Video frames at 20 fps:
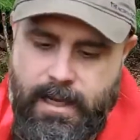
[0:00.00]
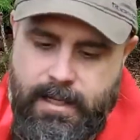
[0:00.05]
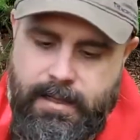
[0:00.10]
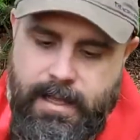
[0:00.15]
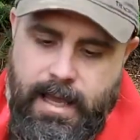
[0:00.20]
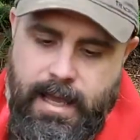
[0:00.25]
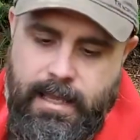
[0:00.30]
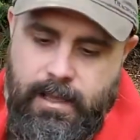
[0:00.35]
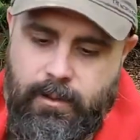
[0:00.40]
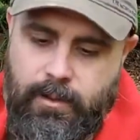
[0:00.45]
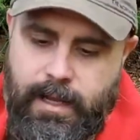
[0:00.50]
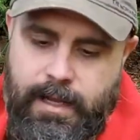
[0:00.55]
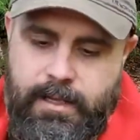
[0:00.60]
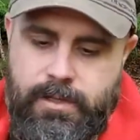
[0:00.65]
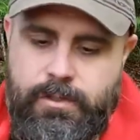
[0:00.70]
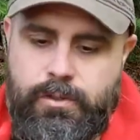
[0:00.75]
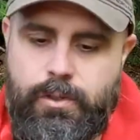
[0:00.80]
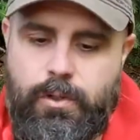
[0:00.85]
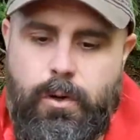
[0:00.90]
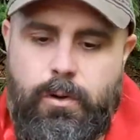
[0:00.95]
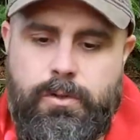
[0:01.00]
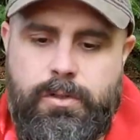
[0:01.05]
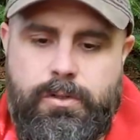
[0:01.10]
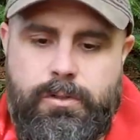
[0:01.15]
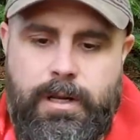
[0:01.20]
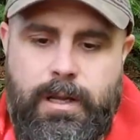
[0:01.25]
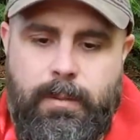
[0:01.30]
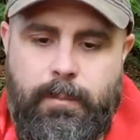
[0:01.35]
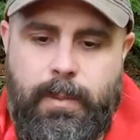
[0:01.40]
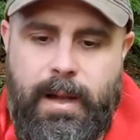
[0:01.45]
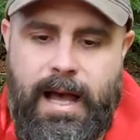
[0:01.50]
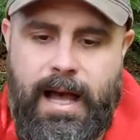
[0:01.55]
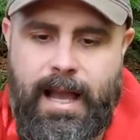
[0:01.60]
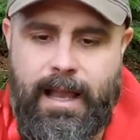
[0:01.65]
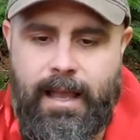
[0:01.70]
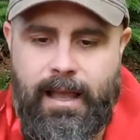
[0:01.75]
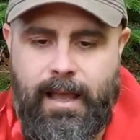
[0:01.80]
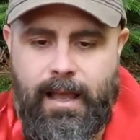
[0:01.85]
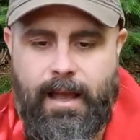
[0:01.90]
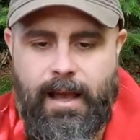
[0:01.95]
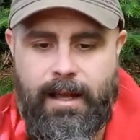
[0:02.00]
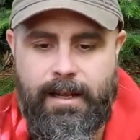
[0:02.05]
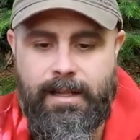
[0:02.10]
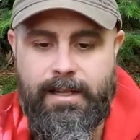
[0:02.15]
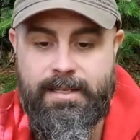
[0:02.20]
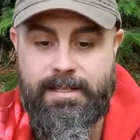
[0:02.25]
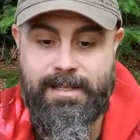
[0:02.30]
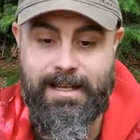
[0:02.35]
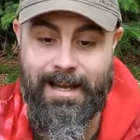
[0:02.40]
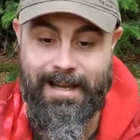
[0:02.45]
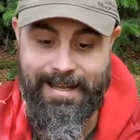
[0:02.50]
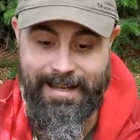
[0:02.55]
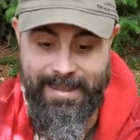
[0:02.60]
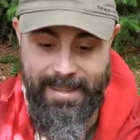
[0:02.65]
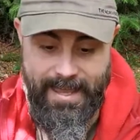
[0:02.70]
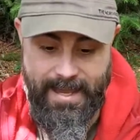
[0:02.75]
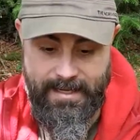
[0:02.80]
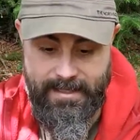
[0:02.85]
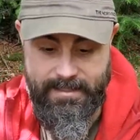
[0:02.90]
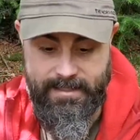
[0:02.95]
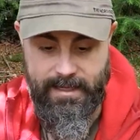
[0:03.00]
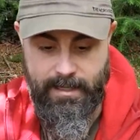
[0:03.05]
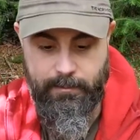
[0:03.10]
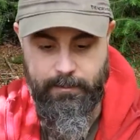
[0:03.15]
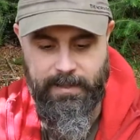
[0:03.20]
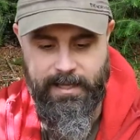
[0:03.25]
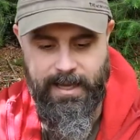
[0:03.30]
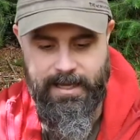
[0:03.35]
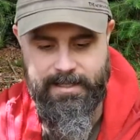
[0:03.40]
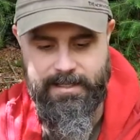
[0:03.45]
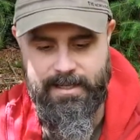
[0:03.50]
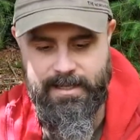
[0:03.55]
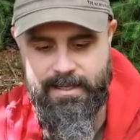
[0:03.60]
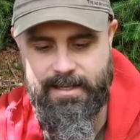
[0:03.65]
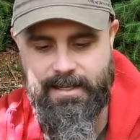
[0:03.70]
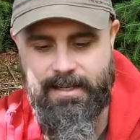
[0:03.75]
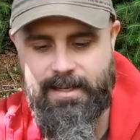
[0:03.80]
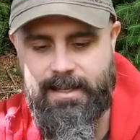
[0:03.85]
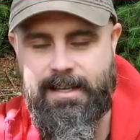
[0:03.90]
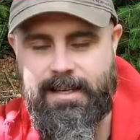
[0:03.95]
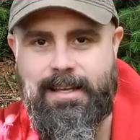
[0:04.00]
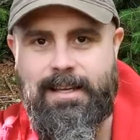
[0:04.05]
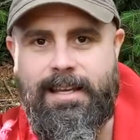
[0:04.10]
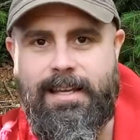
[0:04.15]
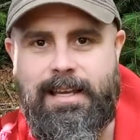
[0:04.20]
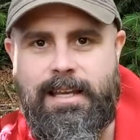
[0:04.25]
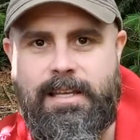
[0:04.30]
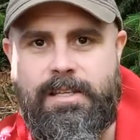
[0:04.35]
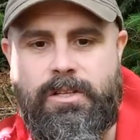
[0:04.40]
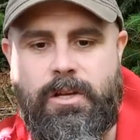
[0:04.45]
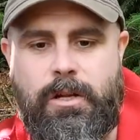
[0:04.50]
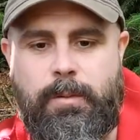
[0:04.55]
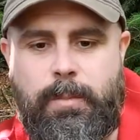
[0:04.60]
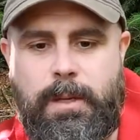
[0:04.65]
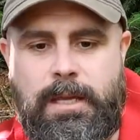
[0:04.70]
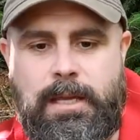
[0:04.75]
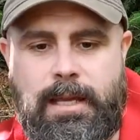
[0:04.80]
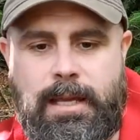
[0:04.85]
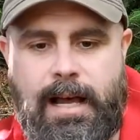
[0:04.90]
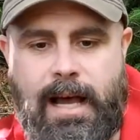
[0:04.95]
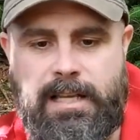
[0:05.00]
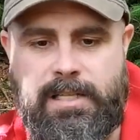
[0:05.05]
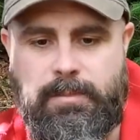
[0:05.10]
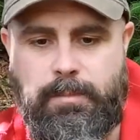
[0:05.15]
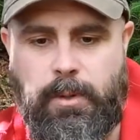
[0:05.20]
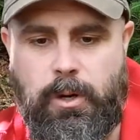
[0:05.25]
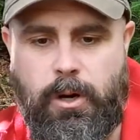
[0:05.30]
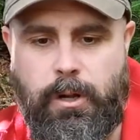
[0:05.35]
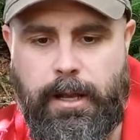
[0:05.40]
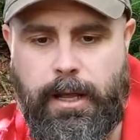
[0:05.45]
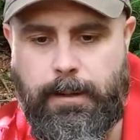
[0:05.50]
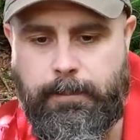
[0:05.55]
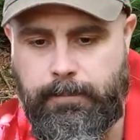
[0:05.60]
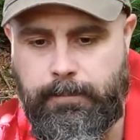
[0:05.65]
there, you'll get a drawstring bag, and inside this, I'm guessing, it's gonna be your gas burner.